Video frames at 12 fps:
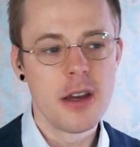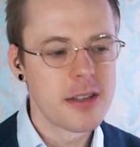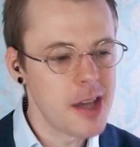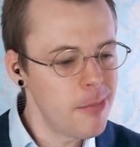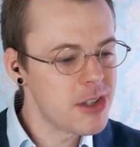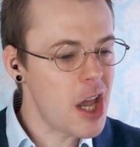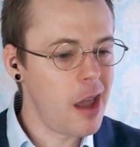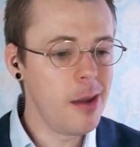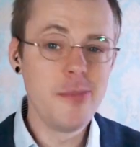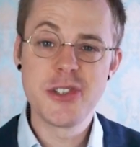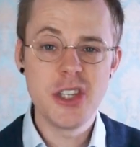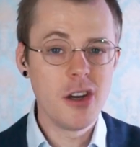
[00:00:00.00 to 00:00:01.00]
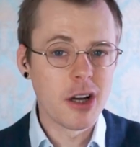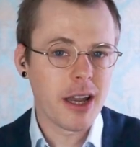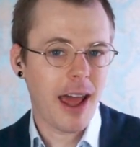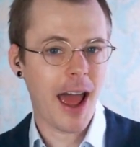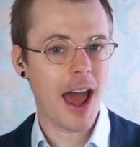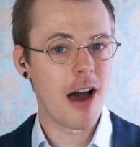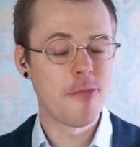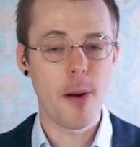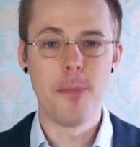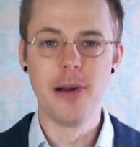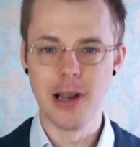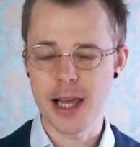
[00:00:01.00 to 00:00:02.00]
Sometimes you're gonna have
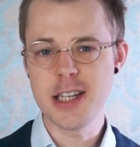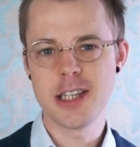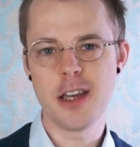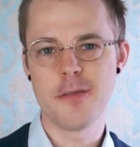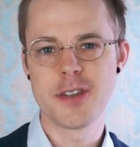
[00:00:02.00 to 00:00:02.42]
plenty